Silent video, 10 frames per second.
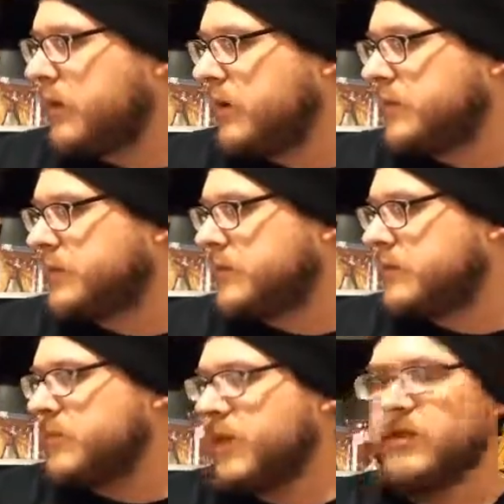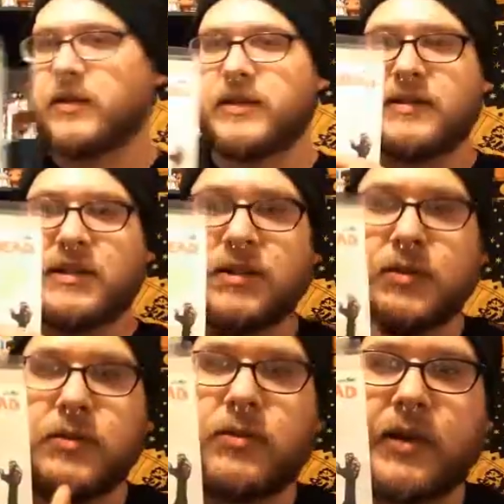Awesome. And look, it says
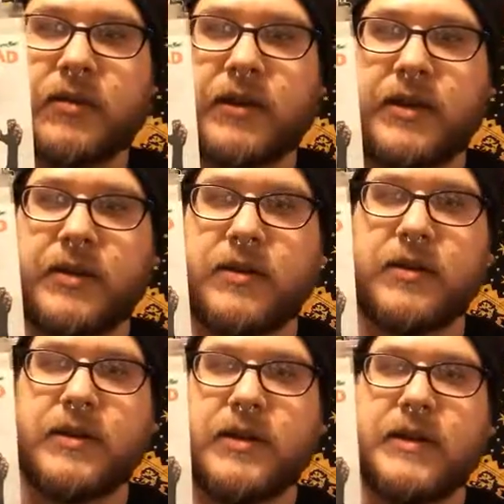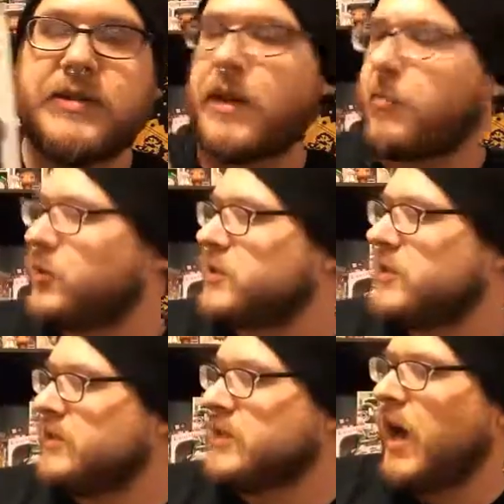Loot Crate right here because that
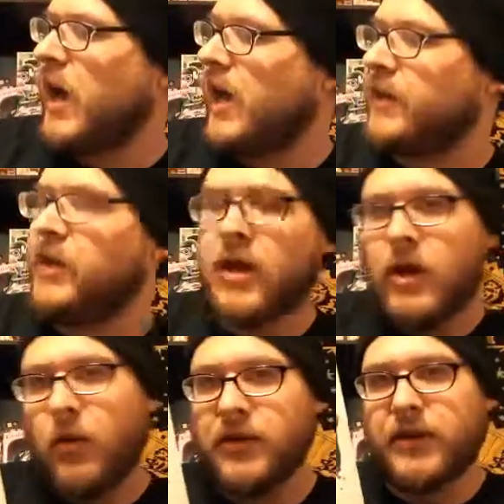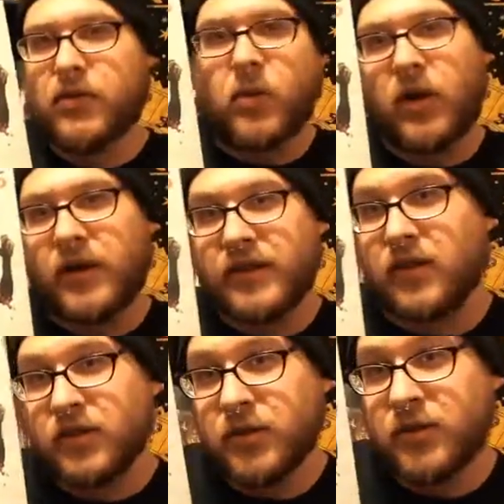person died while they were wearing
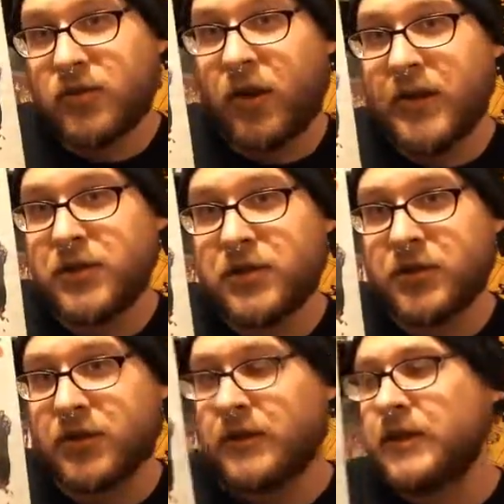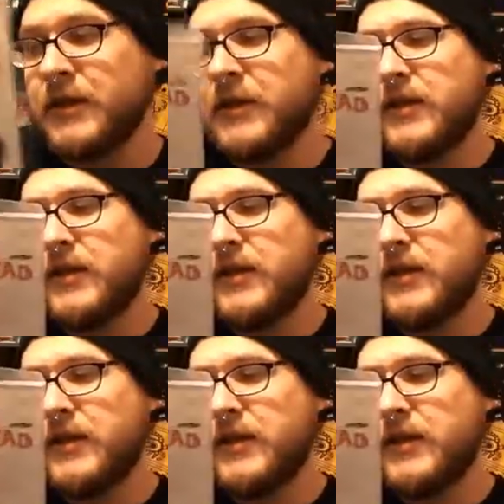their Loot Crate shirt.